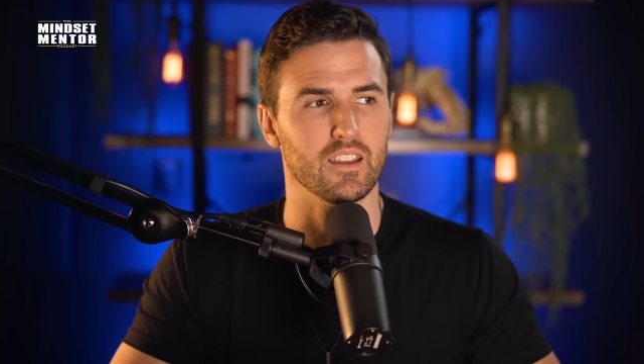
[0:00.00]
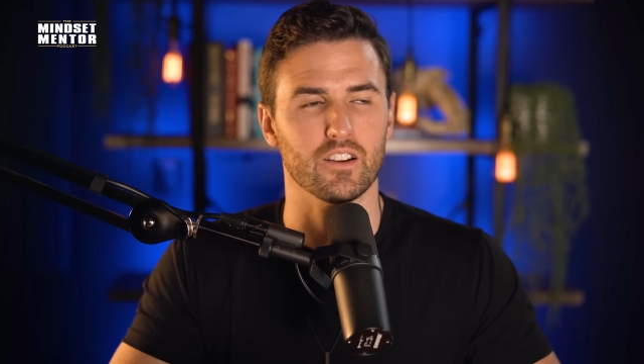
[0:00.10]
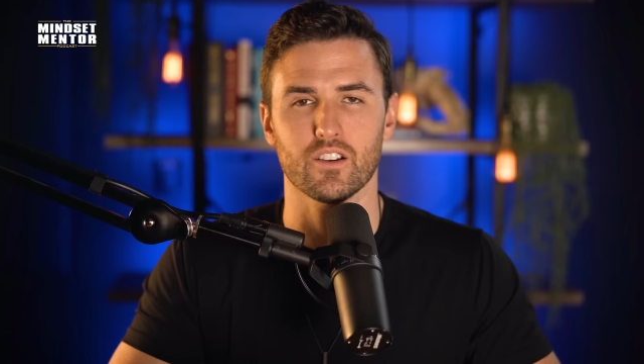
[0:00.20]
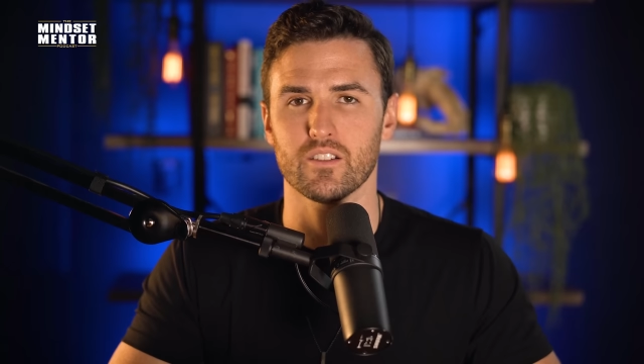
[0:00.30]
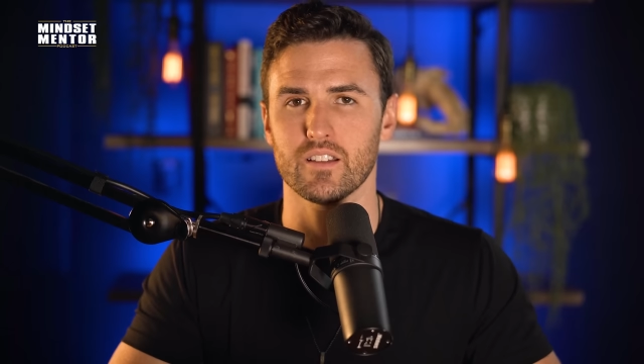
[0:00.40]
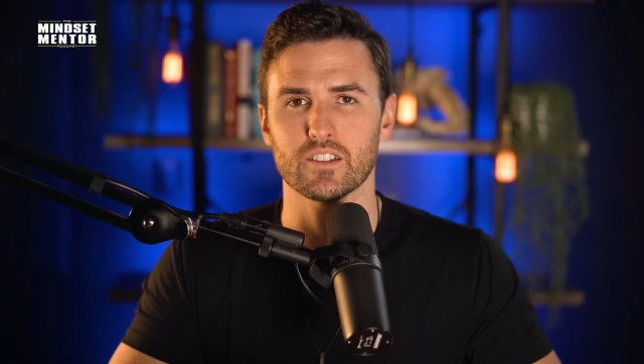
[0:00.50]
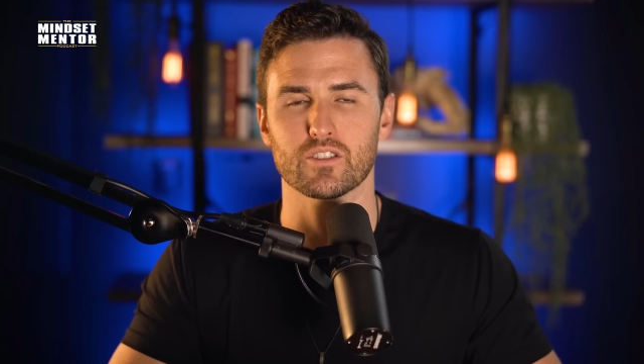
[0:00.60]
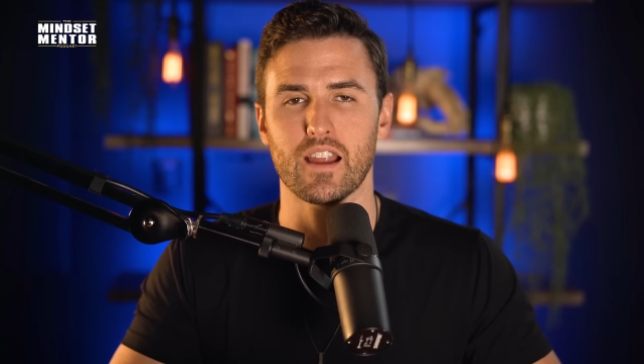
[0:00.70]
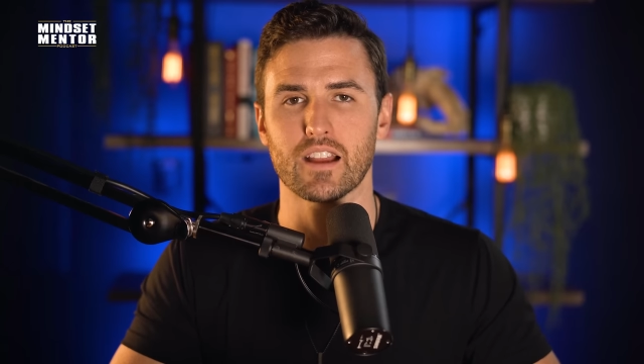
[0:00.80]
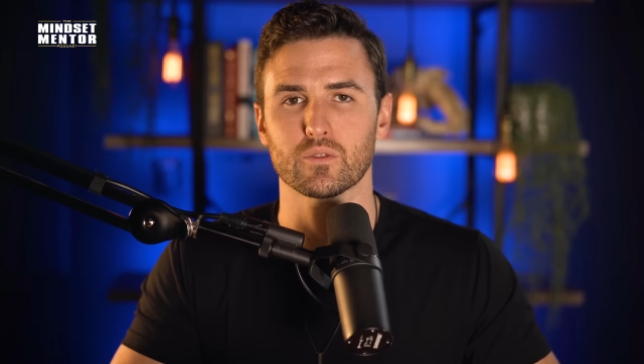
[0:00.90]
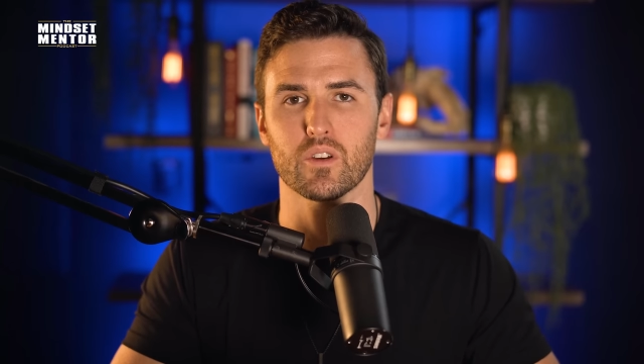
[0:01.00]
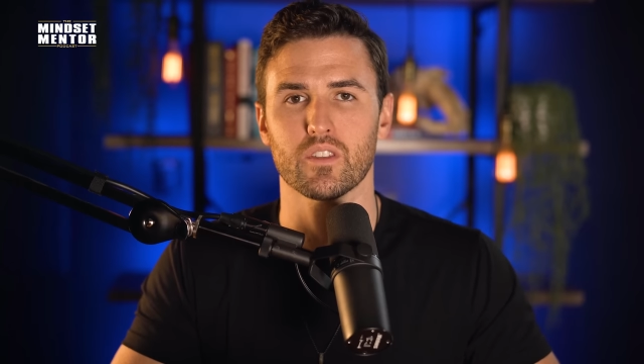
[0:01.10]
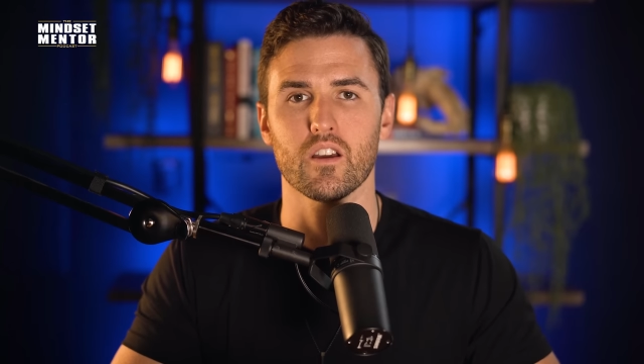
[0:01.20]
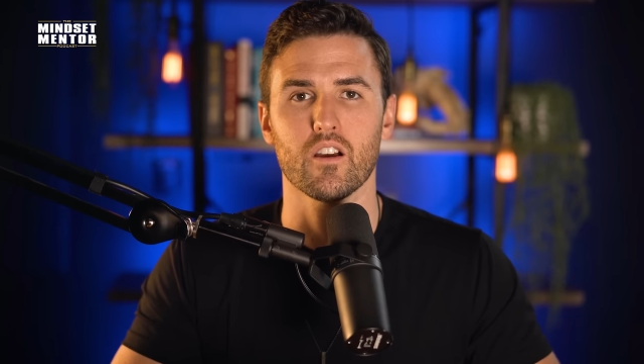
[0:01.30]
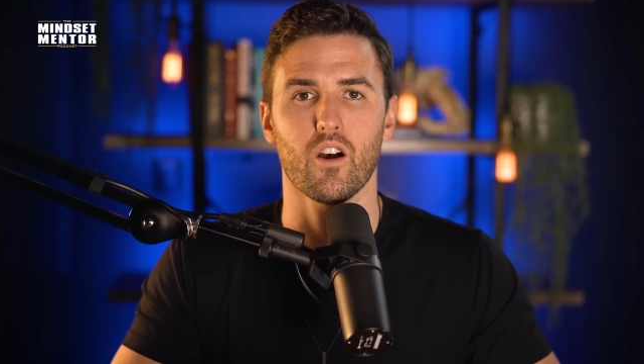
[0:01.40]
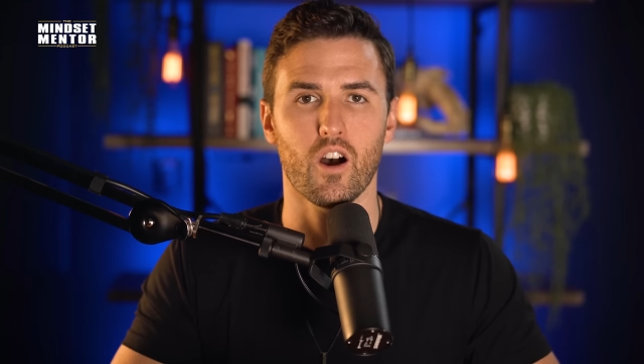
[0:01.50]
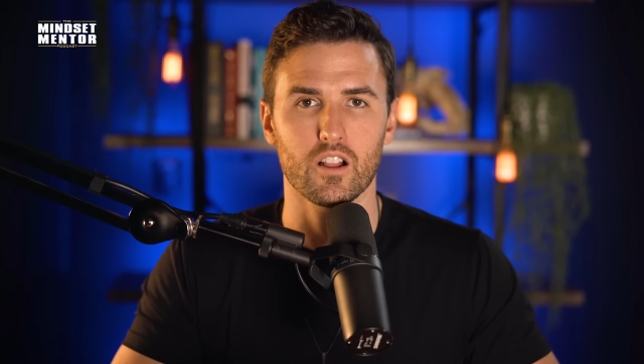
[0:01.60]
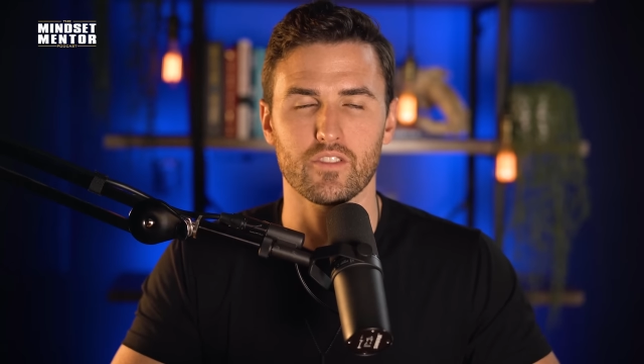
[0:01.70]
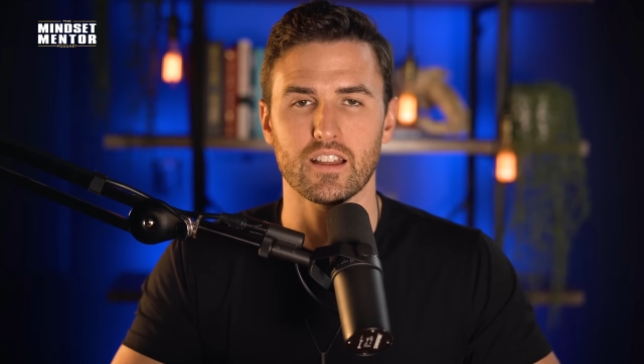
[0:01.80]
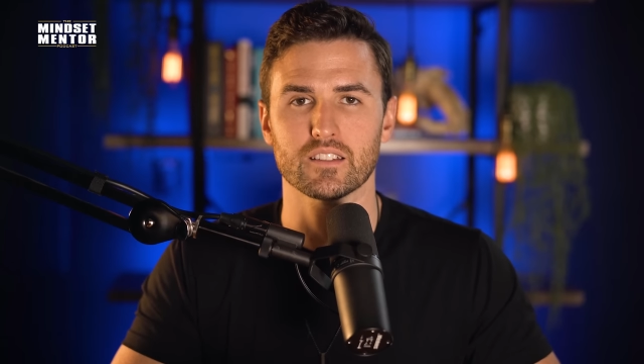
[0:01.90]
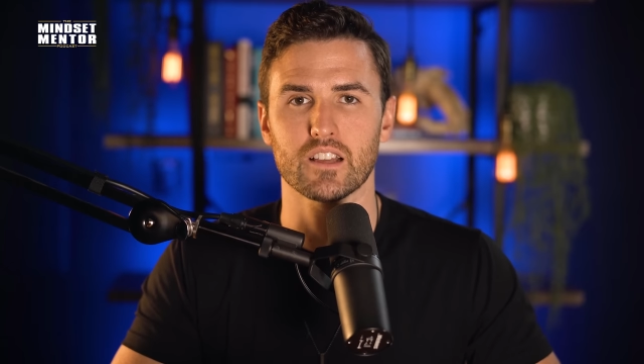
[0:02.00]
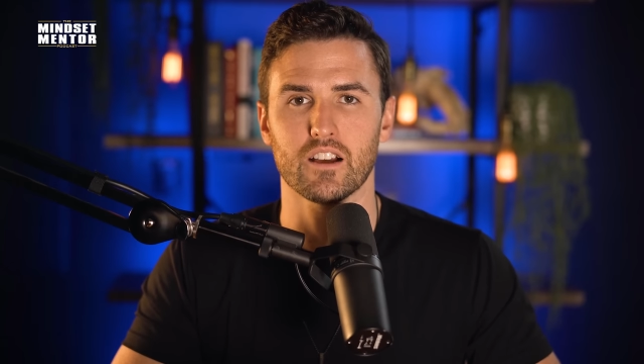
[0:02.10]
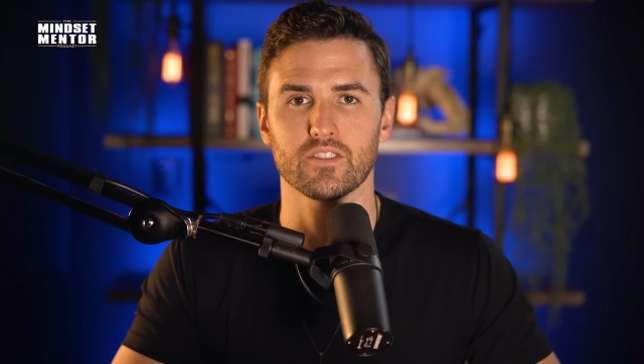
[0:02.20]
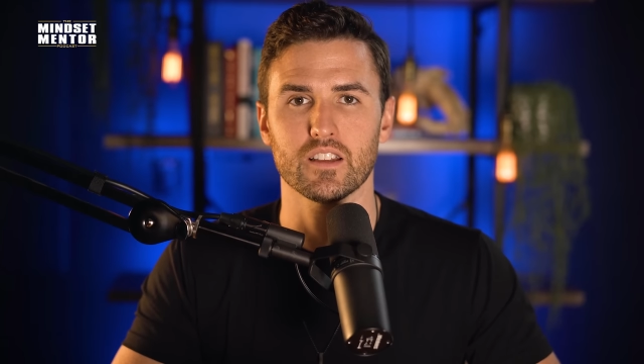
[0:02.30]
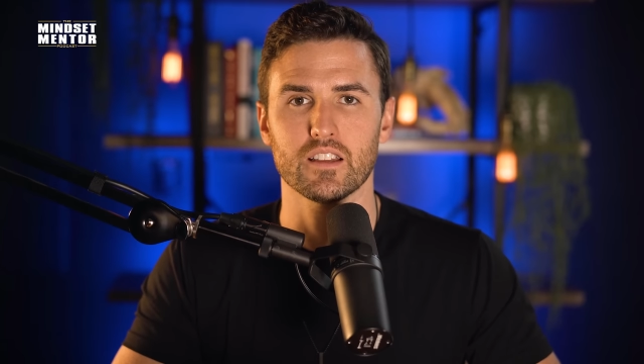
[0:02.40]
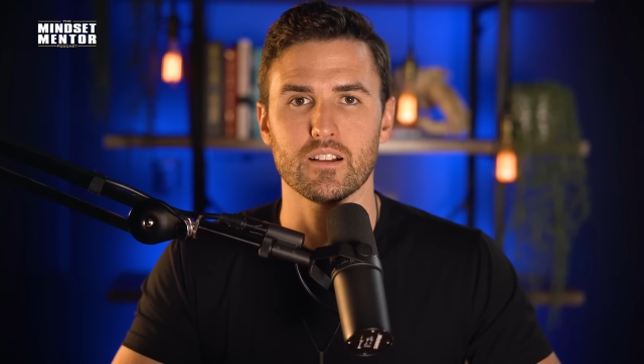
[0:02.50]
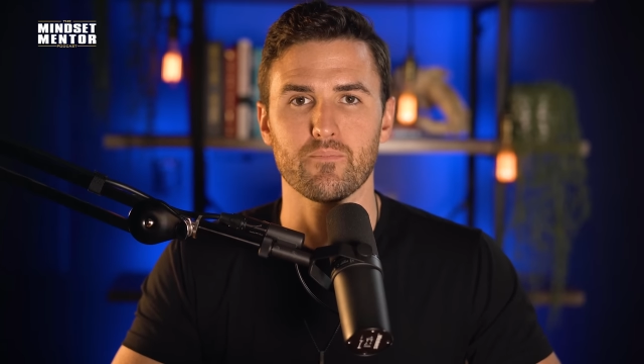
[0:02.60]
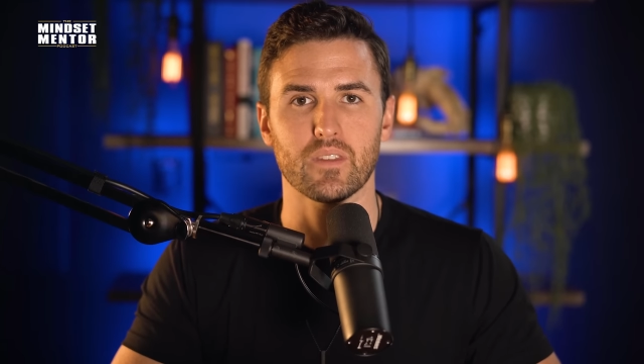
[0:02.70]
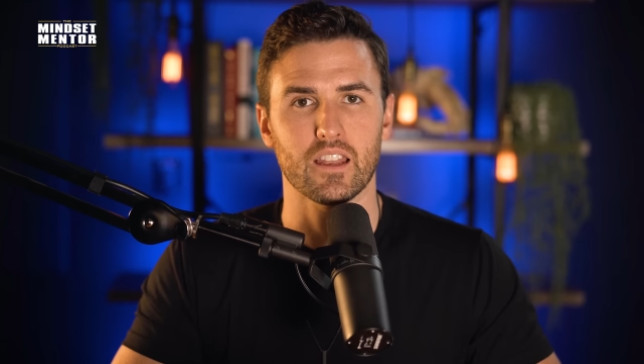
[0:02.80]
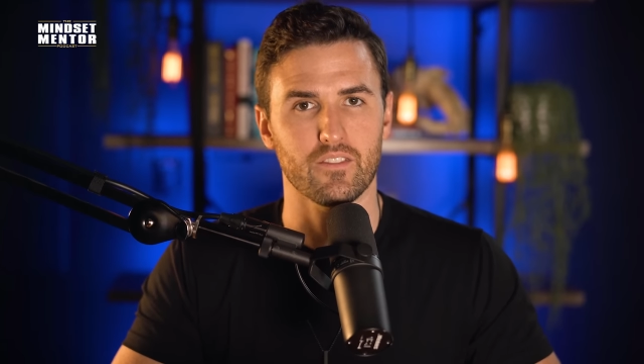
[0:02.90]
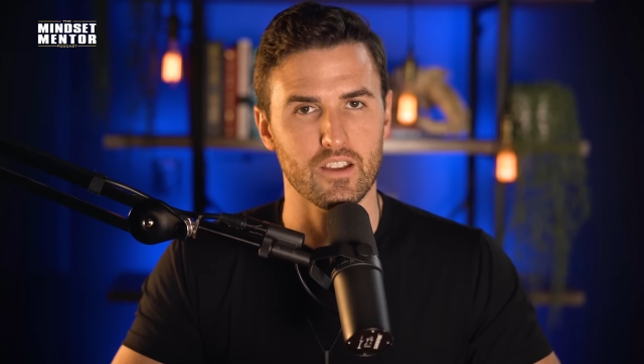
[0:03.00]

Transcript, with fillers: hear, interact with, all of that stuff. And